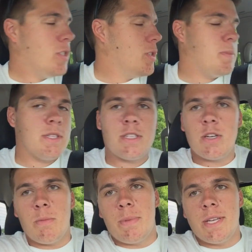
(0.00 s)
just been
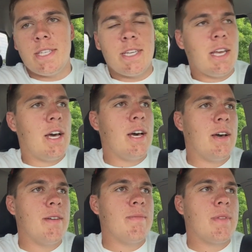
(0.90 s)
so busy.
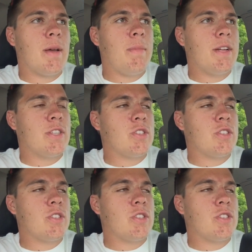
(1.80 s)
I'm about